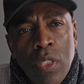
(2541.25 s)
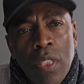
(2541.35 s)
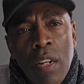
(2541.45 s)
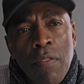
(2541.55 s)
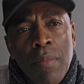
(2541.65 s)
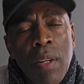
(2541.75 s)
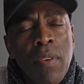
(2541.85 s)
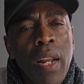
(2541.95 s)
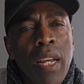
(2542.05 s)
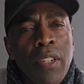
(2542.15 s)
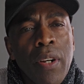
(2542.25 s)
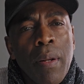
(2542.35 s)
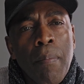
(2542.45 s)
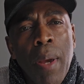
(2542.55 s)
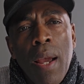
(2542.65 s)
self, baby, like you're
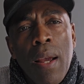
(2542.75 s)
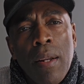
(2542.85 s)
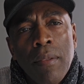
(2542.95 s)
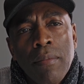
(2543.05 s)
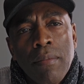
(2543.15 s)
the man.